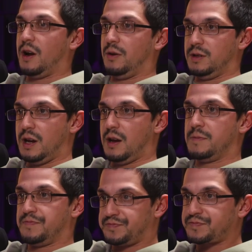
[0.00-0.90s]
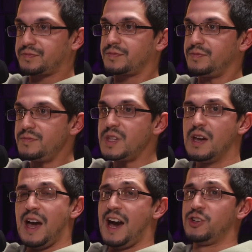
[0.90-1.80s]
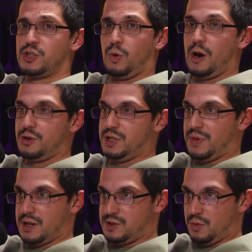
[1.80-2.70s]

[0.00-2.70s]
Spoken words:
hound. Yeah. Had a Chihuahua. She passed